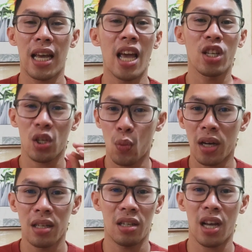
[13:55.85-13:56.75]
And I just
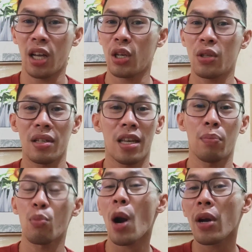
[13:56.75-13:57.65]
want to tell you to
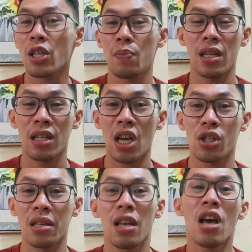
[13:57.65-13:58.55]
set proper
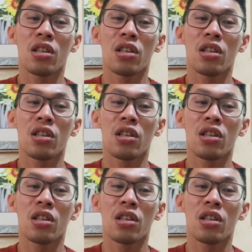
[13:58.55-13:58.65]
expectations.